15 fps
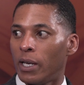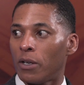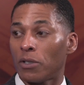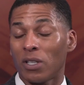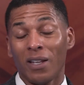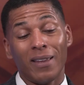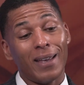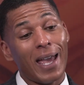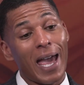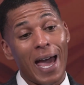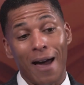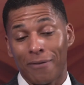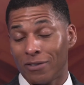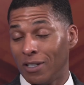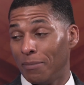else, and they
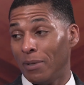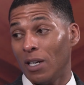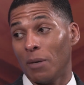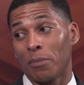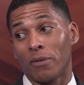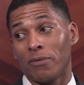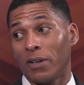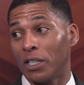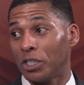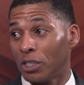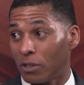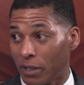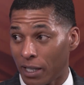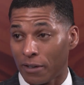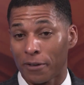have to be a
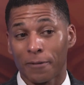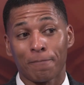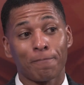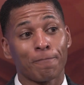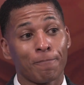professional. Yeah.